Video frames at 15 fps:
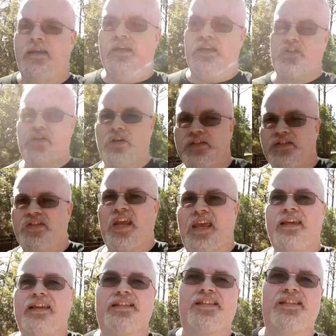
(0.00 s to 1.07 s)
He starts
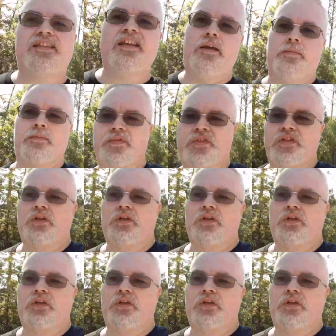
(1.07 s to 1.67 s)
taking stims,